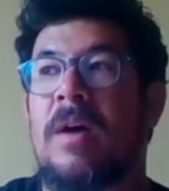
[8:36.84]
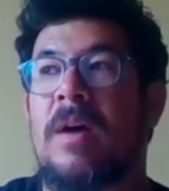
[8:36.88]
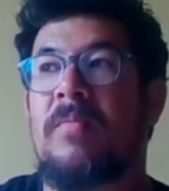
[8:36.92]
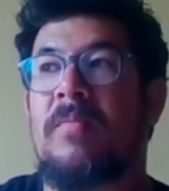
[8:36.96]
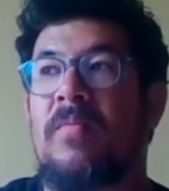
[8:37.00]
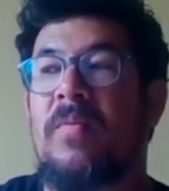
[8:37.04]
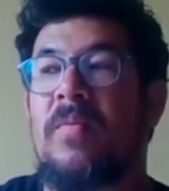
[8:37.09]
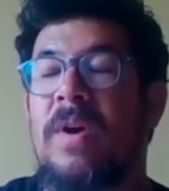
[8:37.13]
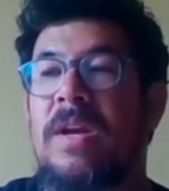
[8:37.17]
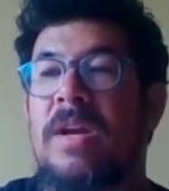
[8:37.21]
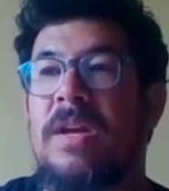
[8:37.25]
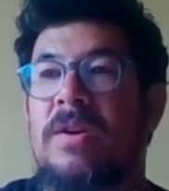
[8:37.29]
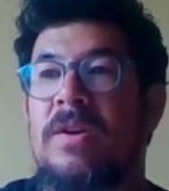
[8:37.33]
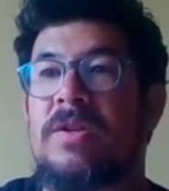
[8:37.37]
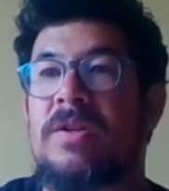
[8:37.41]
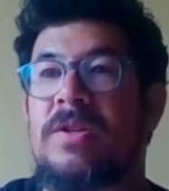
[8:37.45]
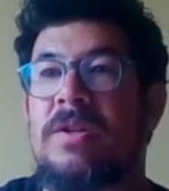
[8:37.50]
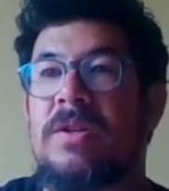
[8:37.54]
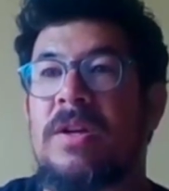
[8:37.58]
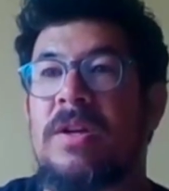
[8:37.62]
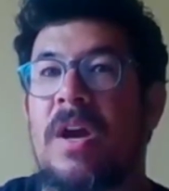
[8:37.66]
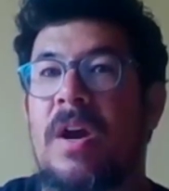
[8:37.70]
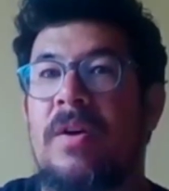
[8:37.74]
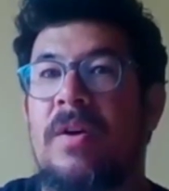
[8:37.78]
we used to
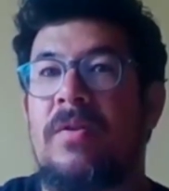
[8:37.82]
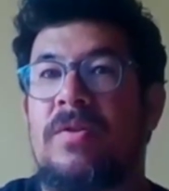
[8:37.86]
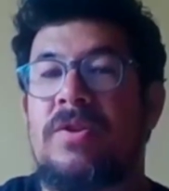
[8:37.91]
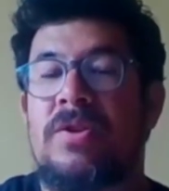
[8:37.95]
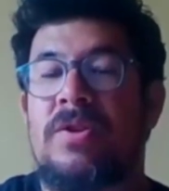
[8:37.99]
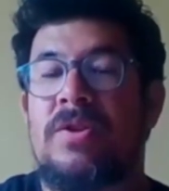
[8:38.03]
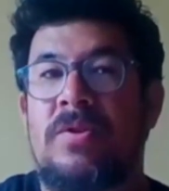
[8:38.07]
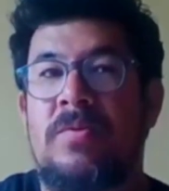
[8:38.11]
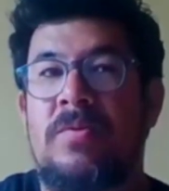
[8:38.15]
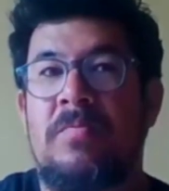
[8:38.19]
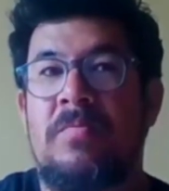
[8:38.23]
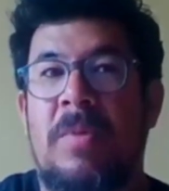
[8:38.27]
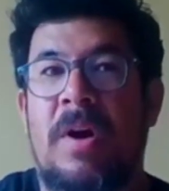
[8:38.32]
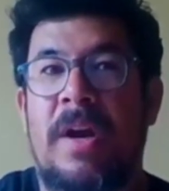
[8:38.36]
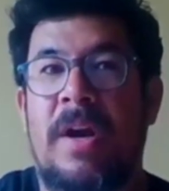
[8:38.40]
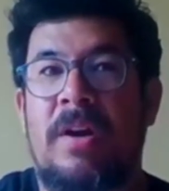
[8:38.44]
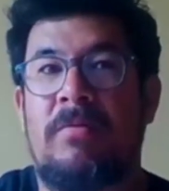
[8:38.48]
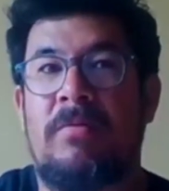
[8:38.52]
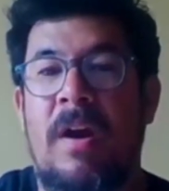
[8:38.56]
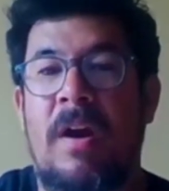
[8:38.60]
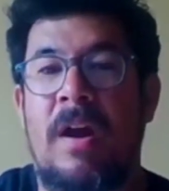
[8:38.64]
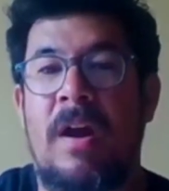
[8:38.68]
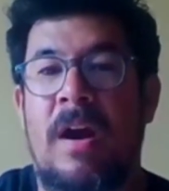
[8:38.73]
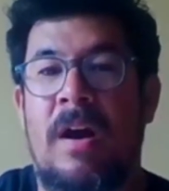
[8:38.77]
go to my
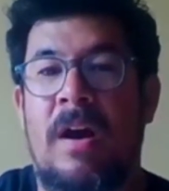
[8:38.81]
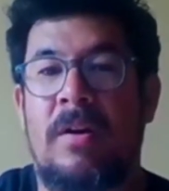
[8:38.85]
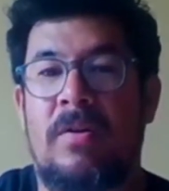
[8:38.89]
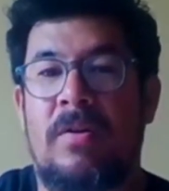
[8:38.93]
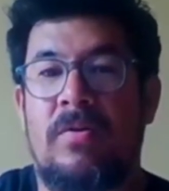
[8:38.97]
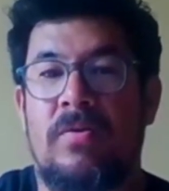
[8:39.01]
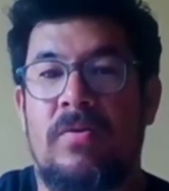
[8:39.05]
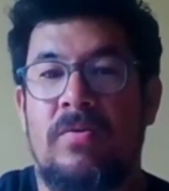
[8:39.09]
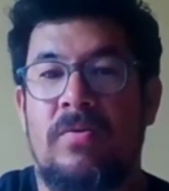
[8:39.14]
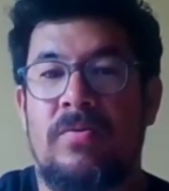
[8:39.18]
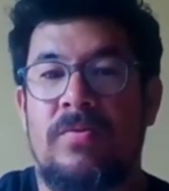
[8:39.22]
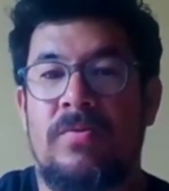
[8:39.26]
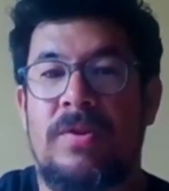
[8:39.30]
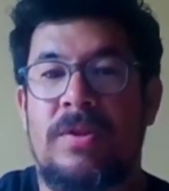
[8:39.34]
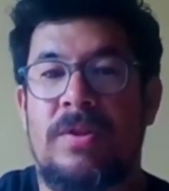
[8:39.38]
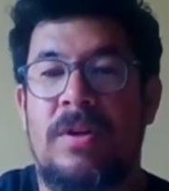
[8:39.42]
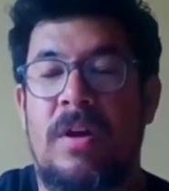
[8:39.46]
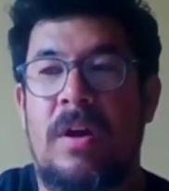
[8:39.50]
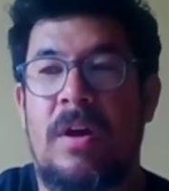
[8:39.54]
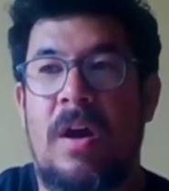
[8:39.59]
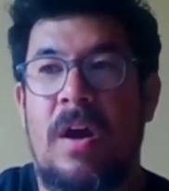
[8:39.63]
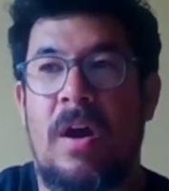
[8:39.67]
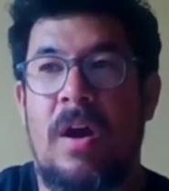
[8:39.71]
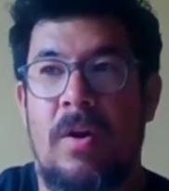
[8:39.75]
great uncle's
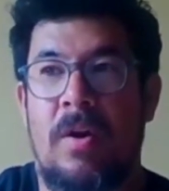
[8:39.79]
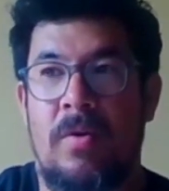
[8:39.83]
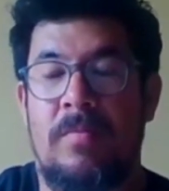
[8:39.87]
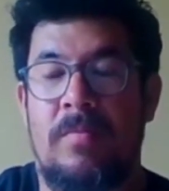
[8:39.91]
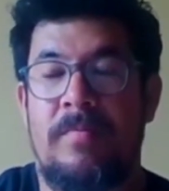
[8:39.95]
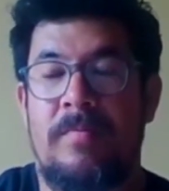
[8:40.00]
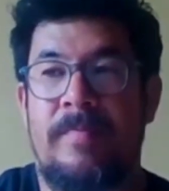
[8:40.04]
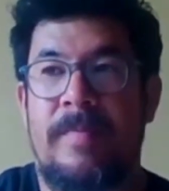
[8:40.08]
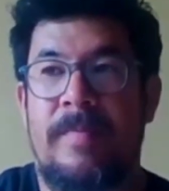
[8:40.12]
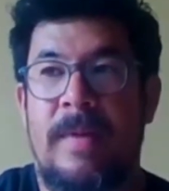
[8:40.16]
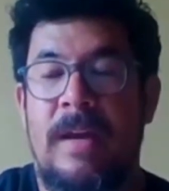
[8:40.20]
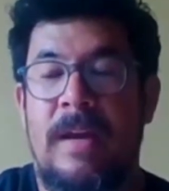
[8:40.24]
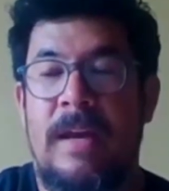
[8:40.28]
home,